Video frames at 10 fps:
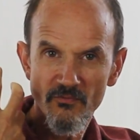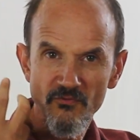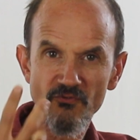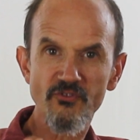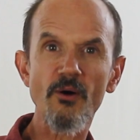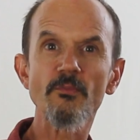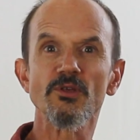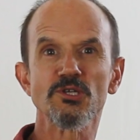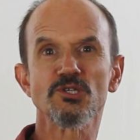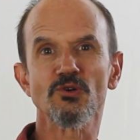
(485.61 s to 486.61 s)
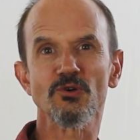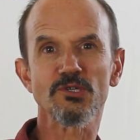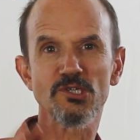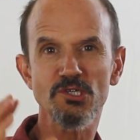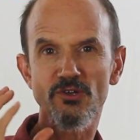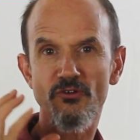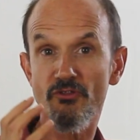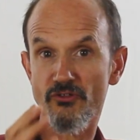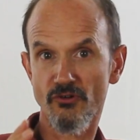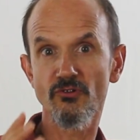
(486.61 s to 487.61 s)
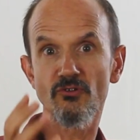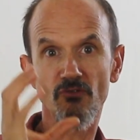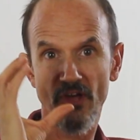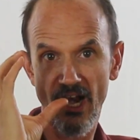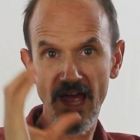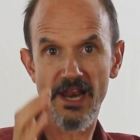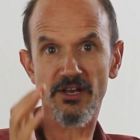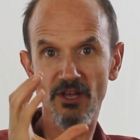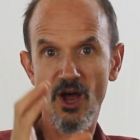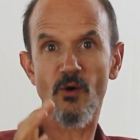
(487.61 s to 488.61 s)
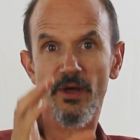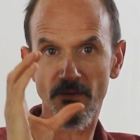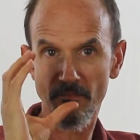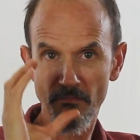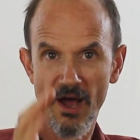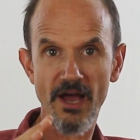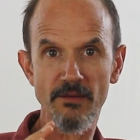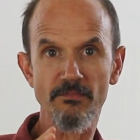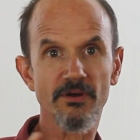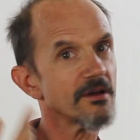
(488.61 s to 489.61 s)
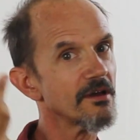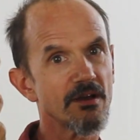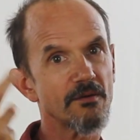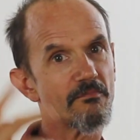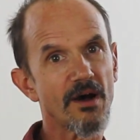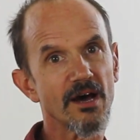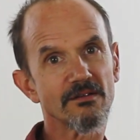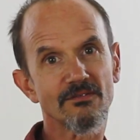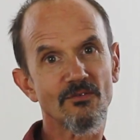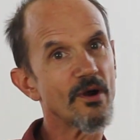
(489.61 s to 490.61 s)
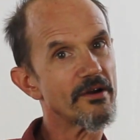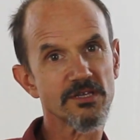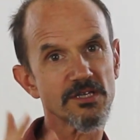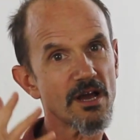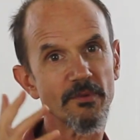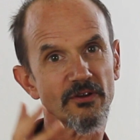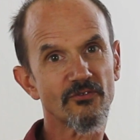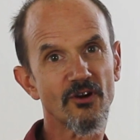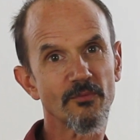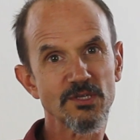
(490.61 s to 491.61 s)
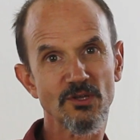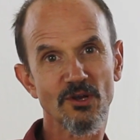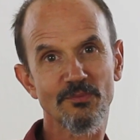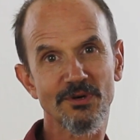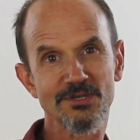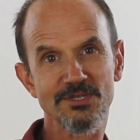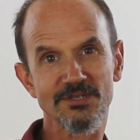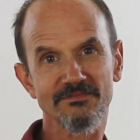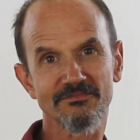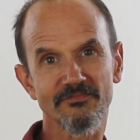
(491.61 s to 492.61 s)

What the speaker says: from the source, through the Leonard Cohen pipe, but where it's coming from is not a person.